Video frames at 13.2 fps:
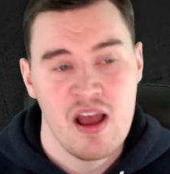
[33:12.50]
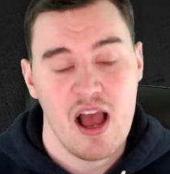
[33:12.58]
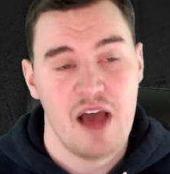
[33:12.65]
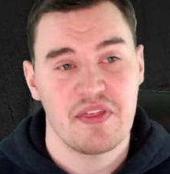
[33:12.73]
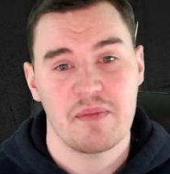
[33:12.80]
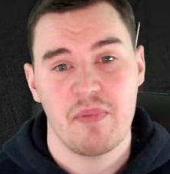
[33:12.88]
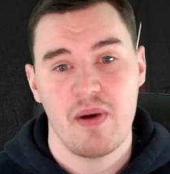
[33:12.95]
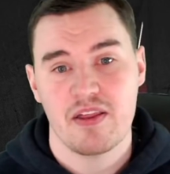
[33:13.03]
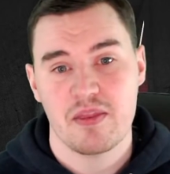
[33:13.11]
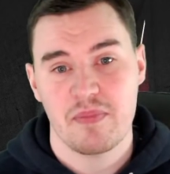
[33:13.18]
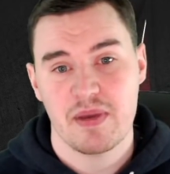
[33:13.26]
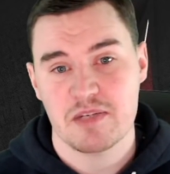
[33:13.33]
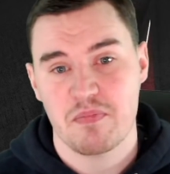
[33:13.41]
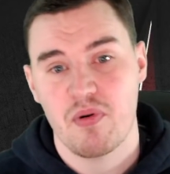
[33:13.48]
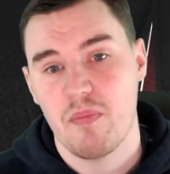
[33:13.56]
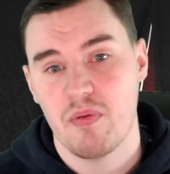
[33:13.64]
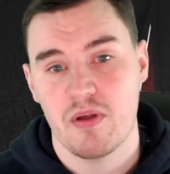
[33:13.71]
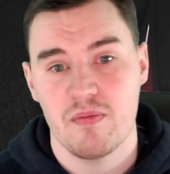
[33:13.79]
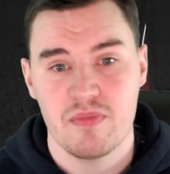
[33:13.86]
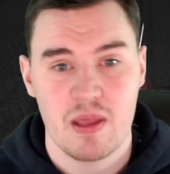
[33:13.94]
I think part of the biggest
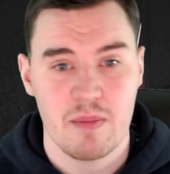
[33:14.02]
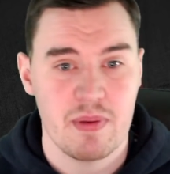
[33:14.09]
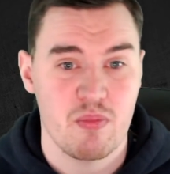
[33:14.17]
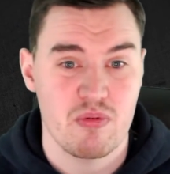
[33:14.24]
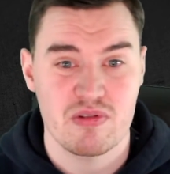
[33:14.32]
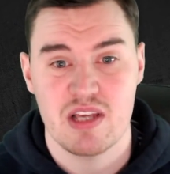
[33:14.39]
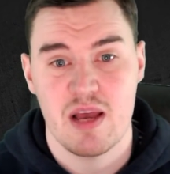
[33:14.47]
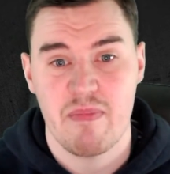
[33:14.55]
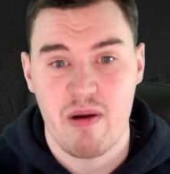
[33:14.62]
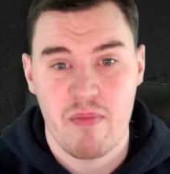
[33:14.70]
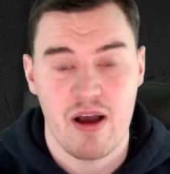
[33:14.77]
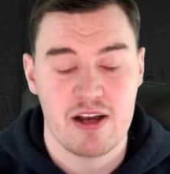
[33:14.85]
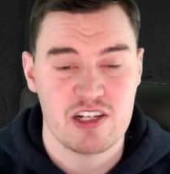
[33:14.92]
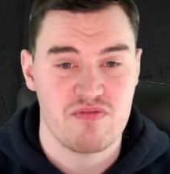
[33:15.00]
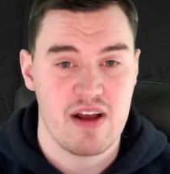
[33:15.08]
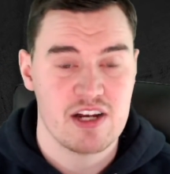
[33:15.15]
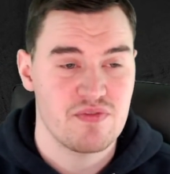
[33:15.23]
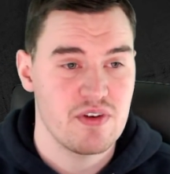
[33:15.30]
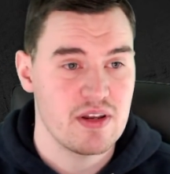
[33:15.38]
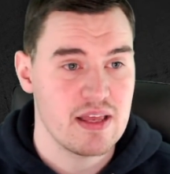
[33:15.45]
problem that people will say about Marcus
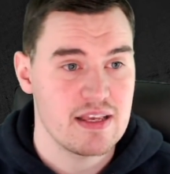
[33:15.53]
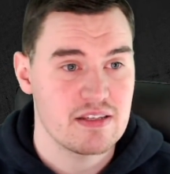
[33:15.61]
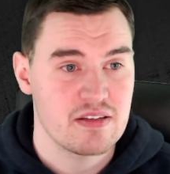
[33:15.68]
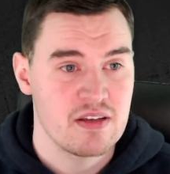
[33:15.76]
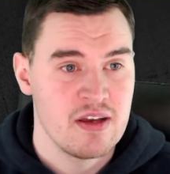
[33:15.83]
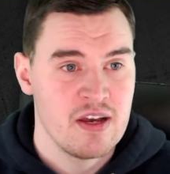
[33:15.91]
Rashford is